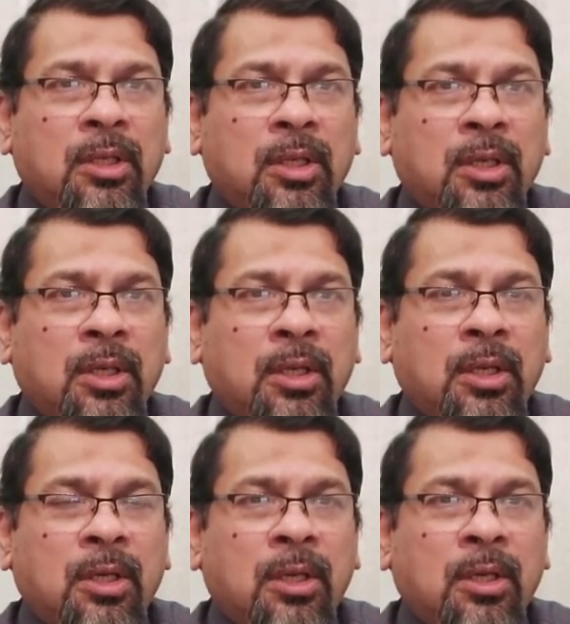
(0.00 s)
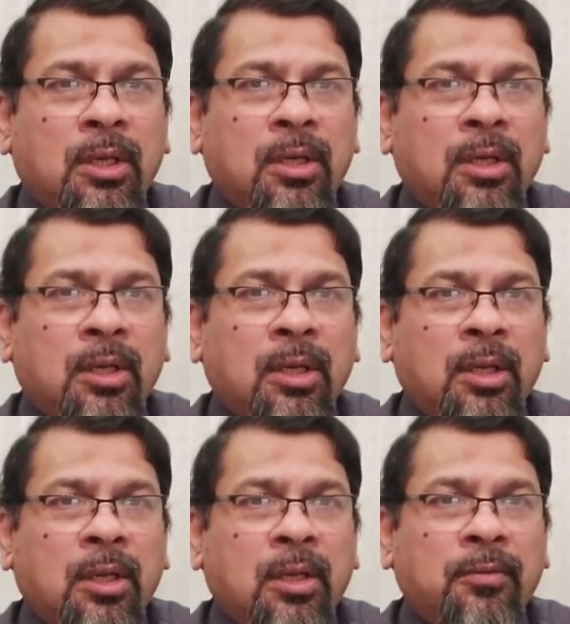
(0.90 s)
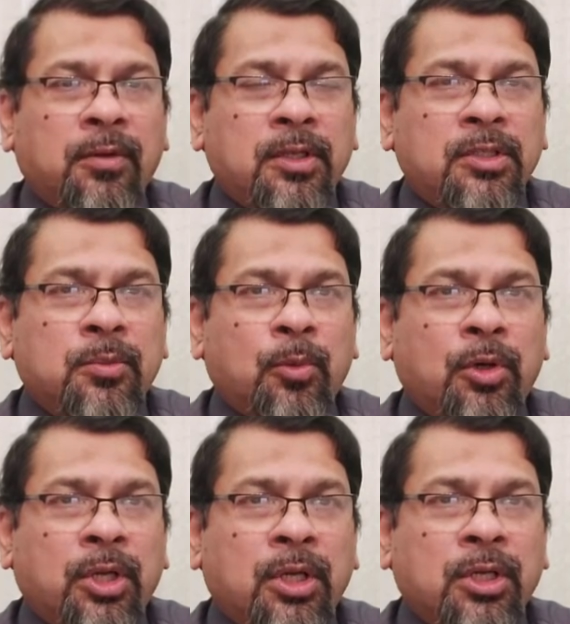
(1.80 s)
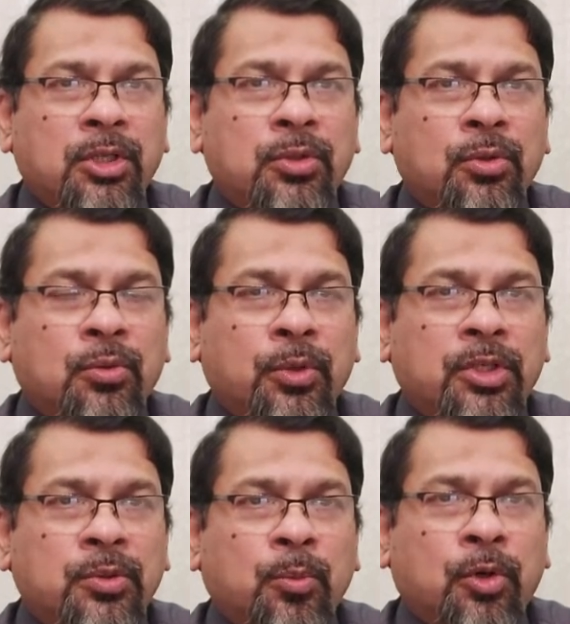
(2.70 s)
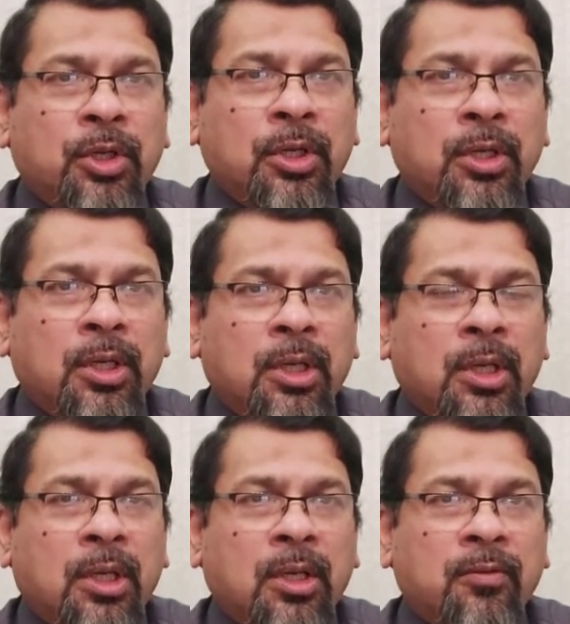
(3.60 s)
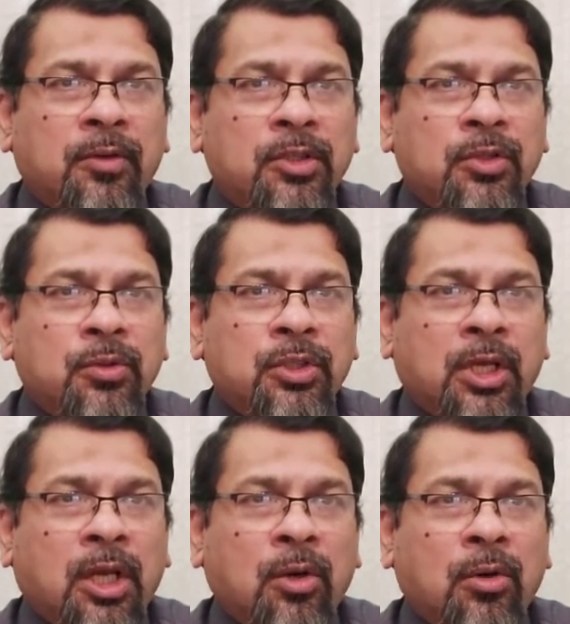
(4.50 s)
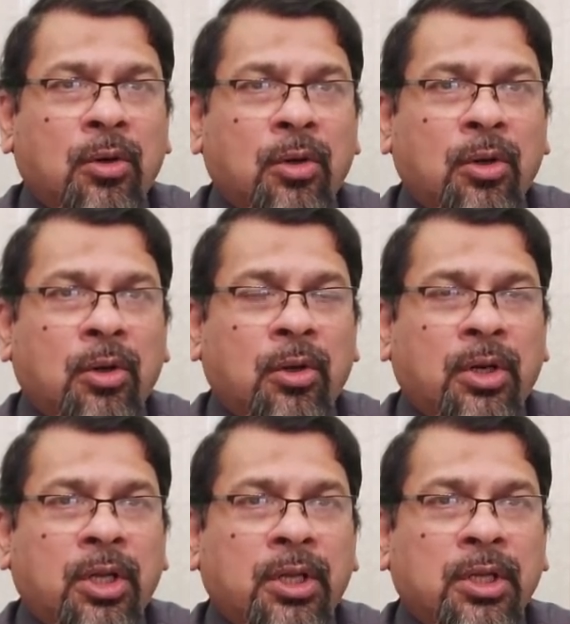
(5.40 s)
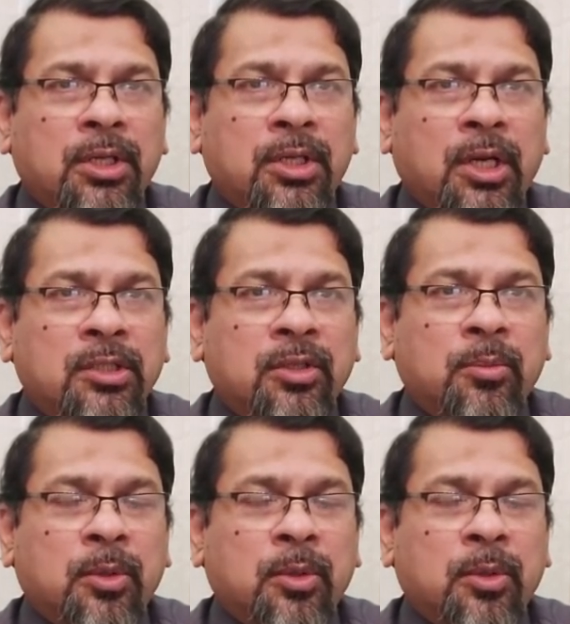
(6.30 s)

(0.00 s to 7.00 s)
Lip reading: if he is smoking, he should quit smoking. If he is using alcohol or any drugs of